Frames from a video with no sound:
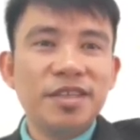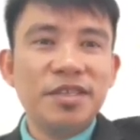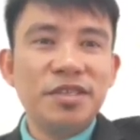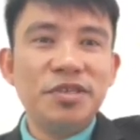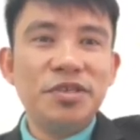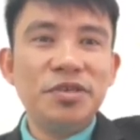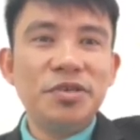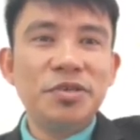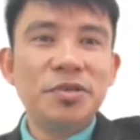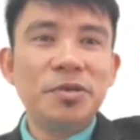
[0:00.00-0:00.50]

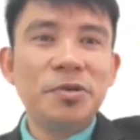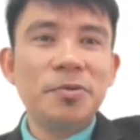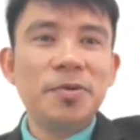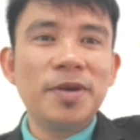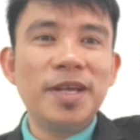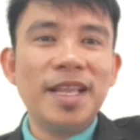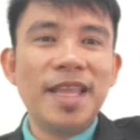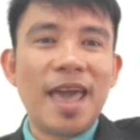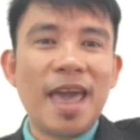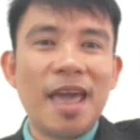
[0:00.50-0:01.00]
you
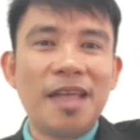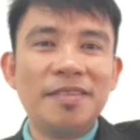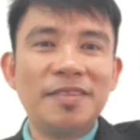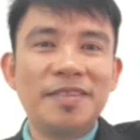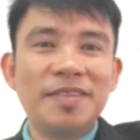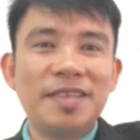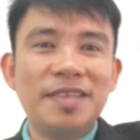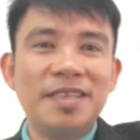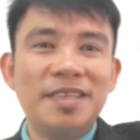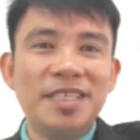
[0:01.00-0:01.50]
will
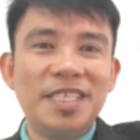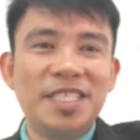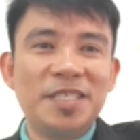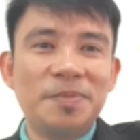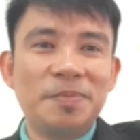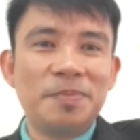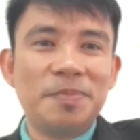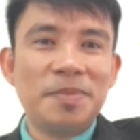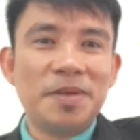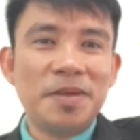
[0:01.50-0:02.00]
answer
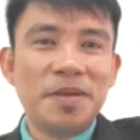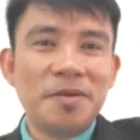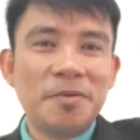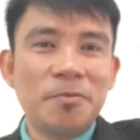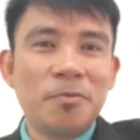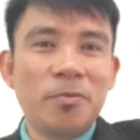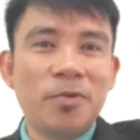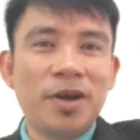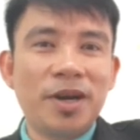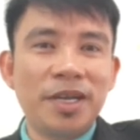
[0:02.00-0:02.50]
this
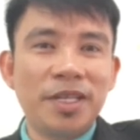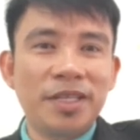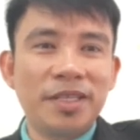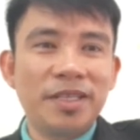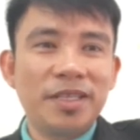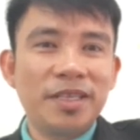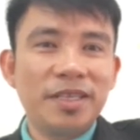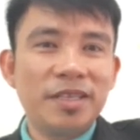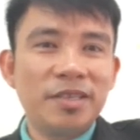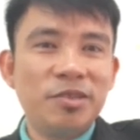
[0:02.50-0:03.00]
one.